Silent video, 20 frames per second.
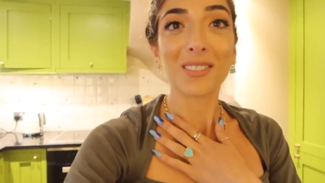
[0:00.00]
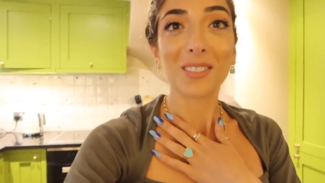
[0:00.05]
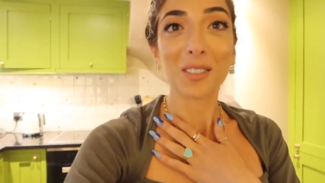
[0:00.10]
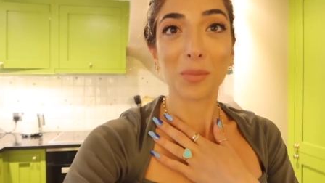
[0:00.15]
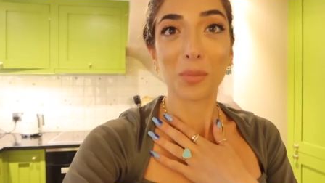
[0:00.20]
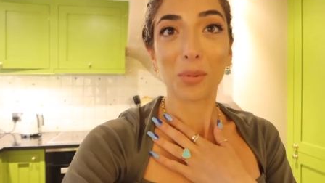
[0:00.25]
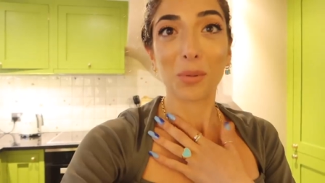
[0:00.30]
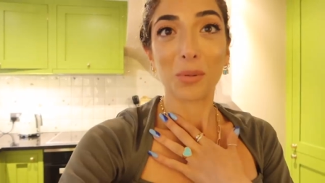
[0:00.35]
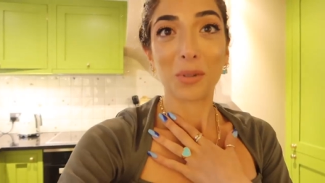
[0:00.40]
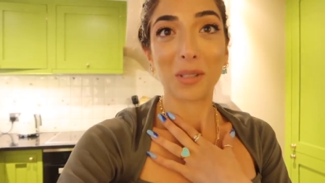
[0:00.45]

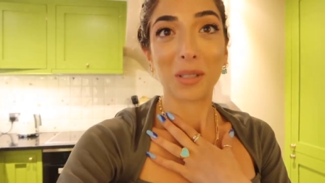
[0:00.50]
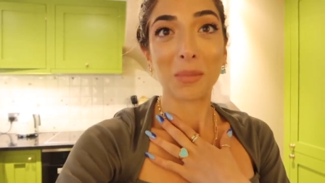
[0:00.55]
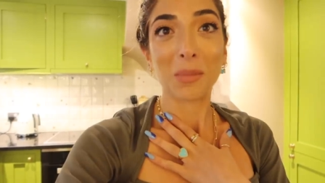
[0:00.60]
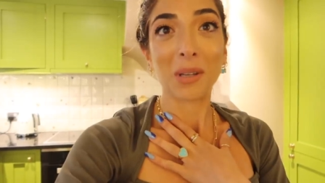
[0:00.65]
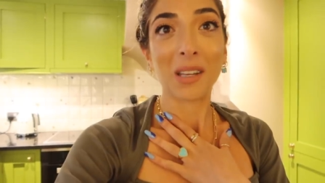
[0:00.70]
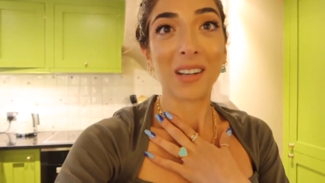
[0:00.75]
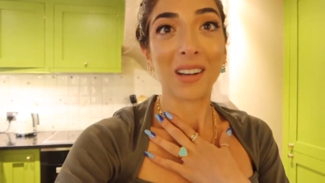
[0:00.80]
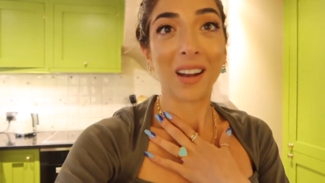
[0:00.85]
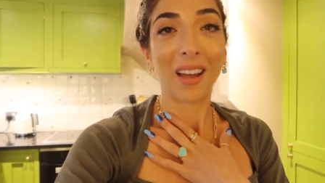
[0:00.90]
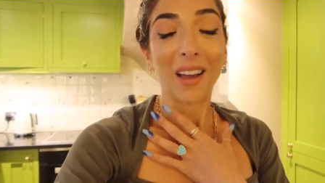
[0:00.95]
supporting
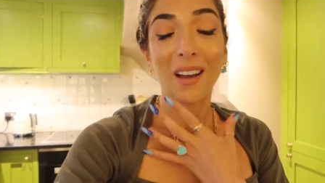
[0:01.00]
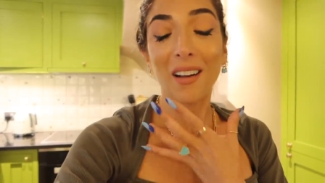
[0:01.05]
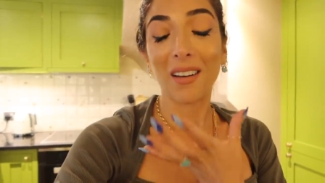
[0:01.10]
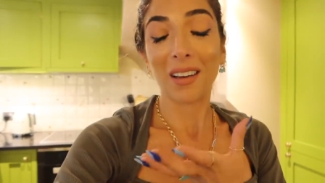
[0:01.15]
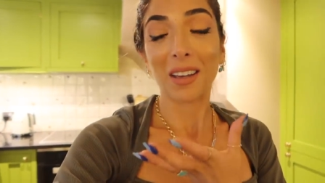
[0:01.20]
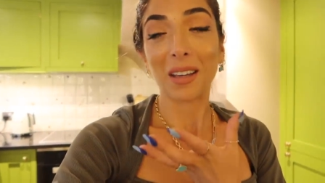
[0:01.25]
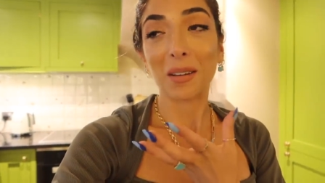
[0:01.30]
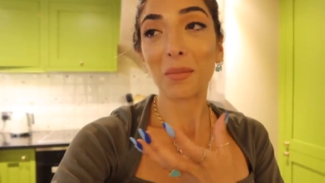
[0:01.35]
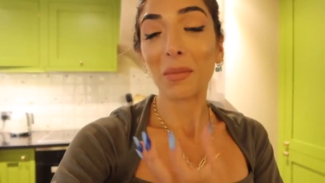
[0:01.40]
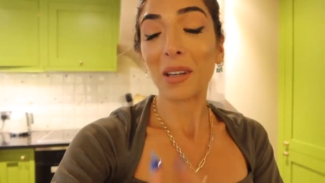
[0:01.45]
me and like
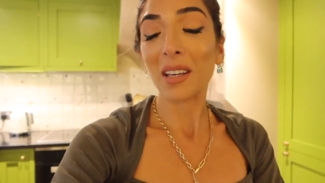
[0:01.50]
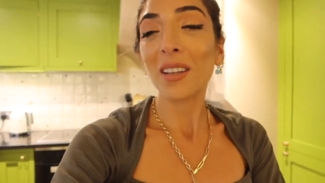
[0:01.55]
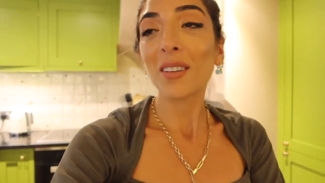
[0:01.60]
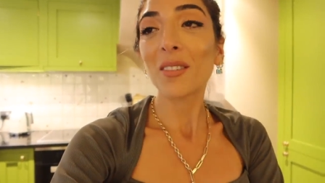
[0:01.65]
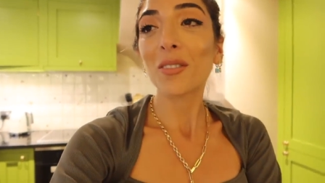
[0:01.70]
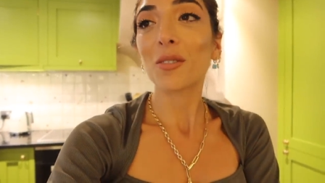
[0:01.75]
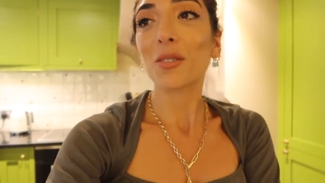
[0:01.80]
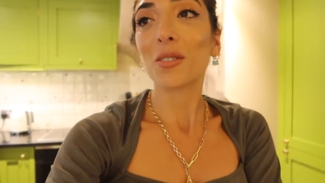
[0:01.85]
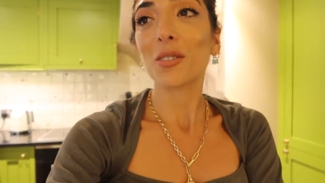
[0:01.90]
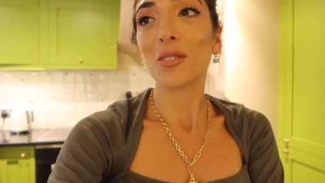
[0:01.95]
hugging me
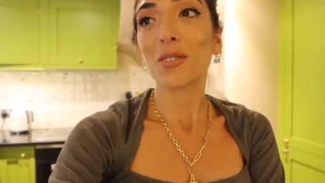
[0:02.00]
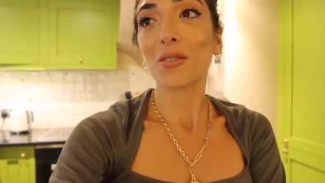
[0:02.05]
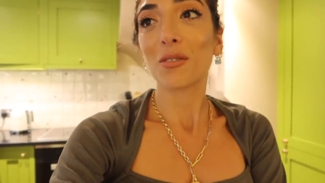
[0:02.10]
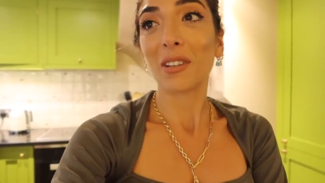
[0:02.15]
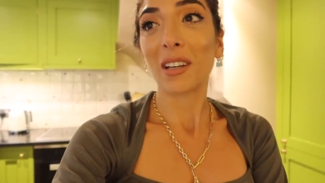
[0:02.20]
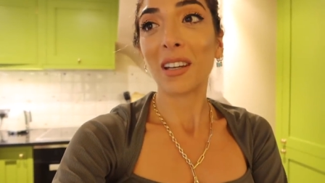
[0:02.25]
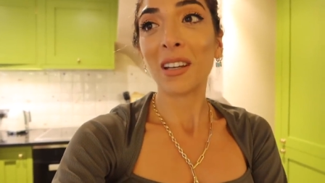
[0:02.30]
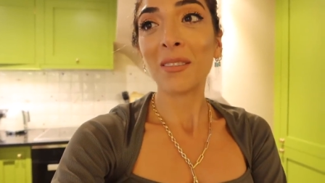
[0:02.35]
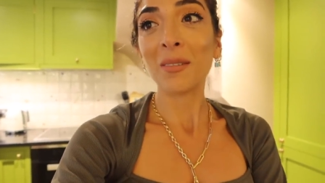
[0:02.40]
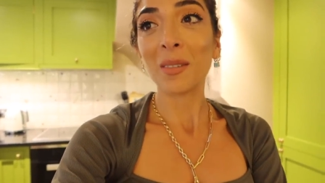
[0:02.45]
through the
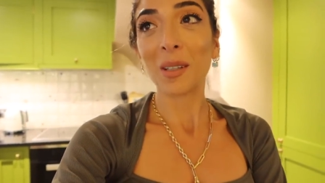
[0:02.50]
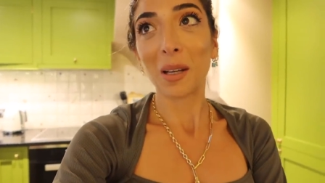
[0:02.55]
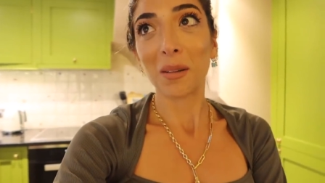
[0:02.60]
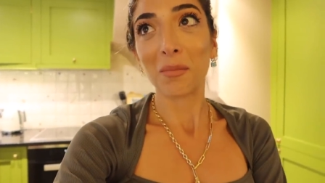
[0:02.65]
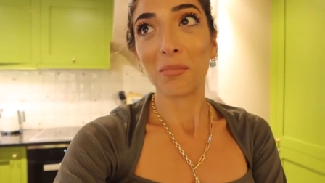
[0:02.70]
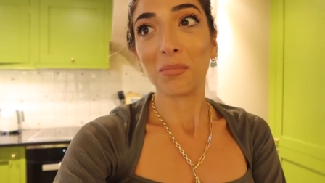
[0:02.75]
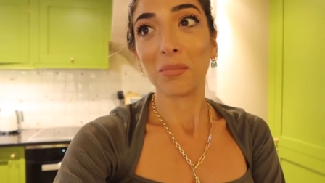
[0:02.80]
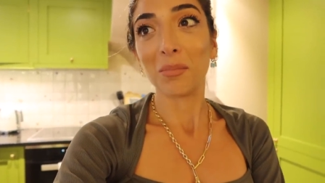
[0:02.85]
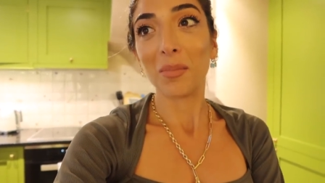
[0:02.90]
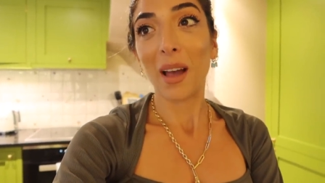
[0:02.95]
screen when
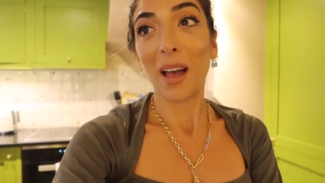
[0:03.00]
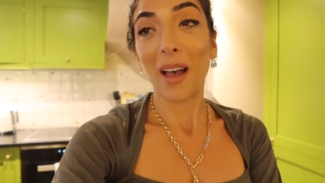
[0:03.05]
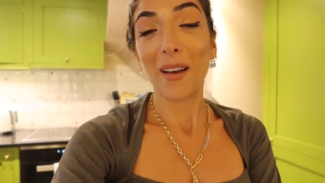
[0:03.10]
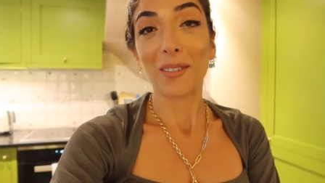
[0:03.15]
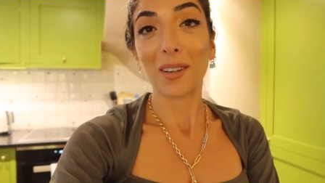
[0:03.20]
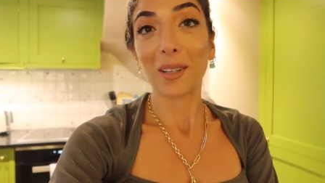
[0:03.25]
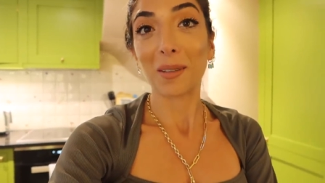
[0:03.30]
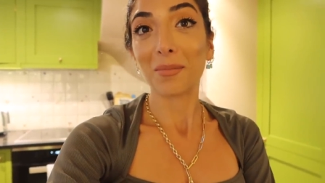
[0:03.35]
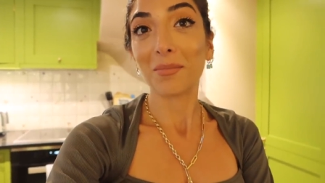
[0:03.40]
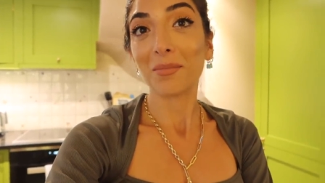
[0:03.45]
I'm
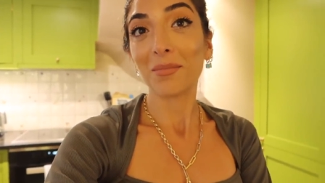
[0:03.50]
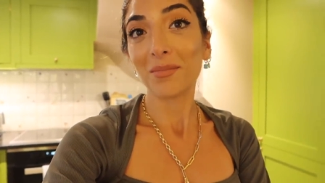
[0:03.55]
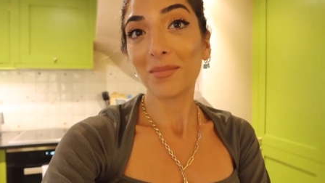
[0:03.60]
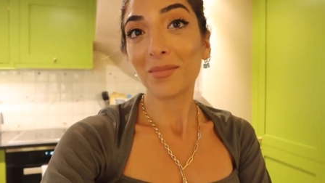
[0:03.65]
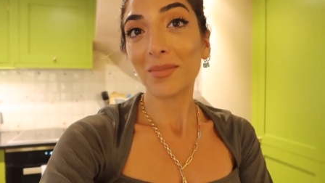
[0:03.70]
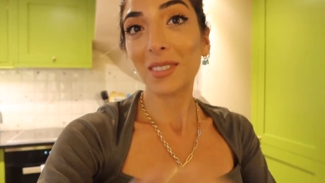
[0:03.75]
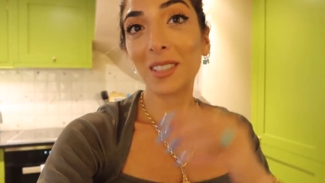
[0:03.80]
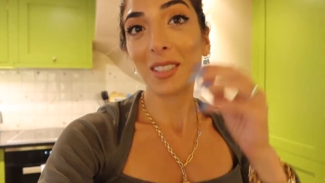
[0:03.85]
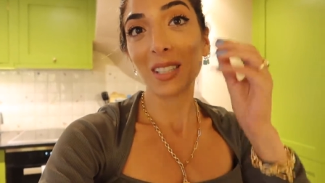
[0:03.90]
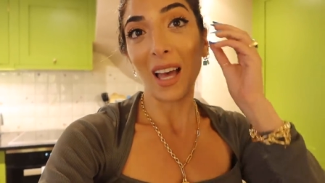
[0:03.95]
having
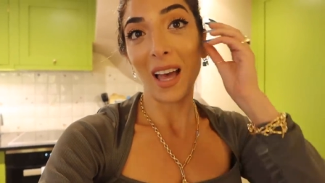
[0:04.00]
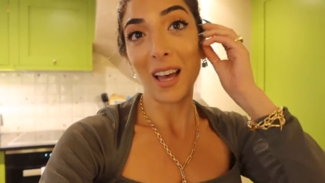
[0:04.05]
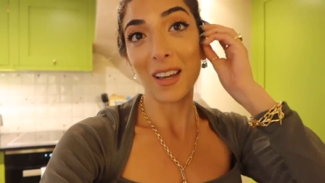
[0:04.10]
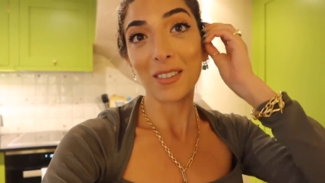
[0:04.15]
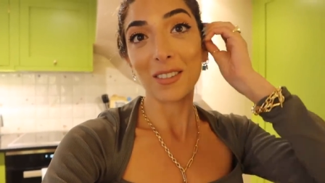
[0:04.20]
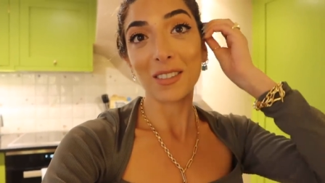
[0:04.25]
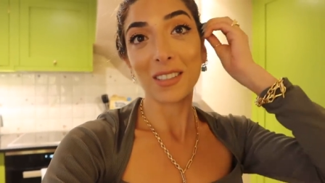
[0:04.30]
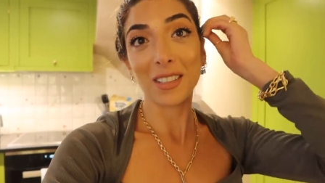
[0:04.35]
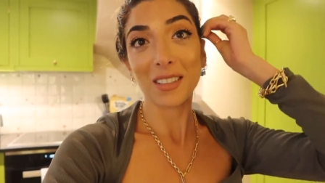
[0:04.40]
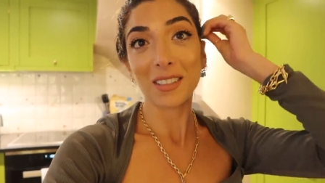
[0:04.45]

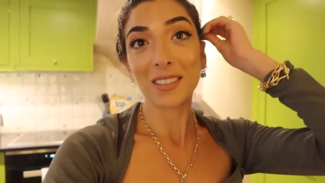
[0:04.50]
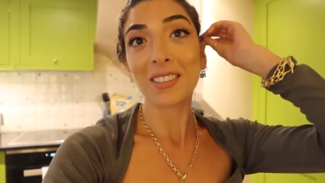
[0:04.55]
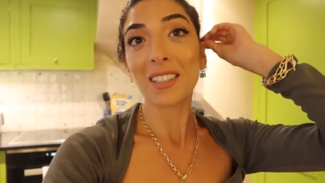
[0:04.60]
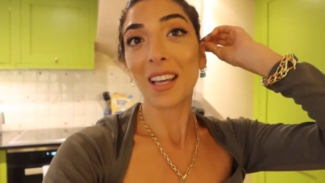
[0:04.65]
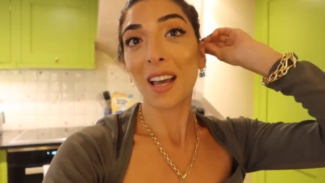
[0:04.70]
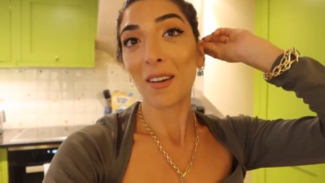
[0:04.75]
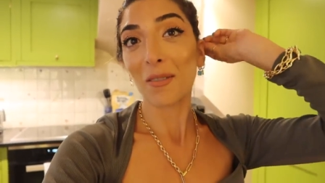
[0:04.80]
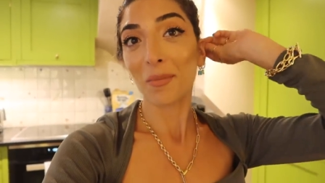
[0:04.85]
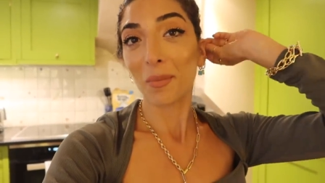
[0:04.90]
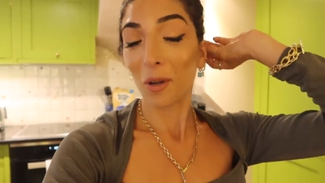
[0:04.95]
sad
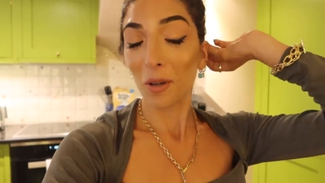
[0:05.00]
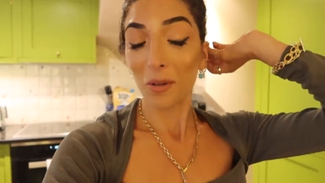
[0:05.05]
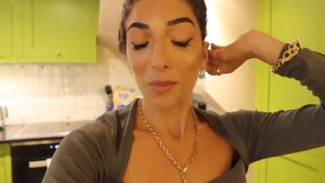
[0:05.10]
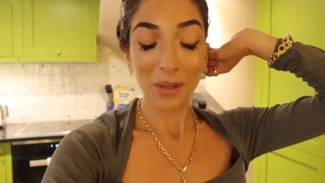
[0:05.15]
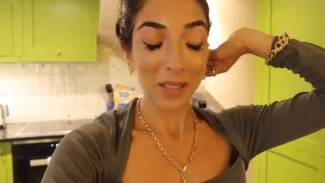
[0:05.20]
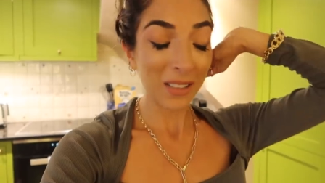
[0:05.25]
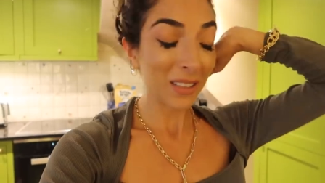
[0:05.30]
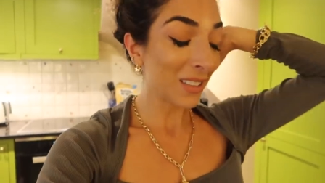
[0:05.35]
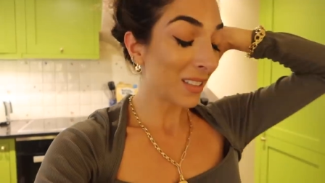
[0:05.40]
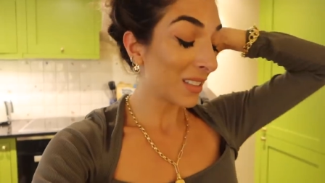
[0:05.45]
down
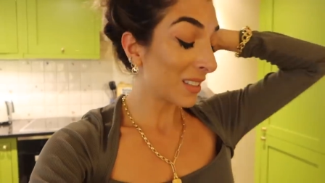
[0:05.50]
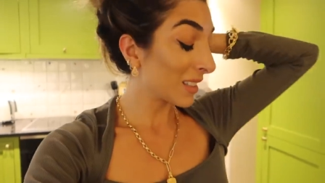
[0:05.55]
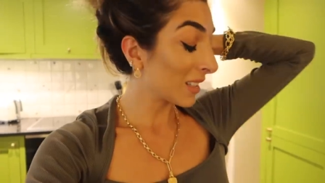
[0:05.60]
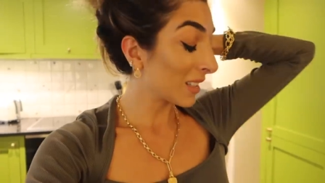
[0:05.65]
moments.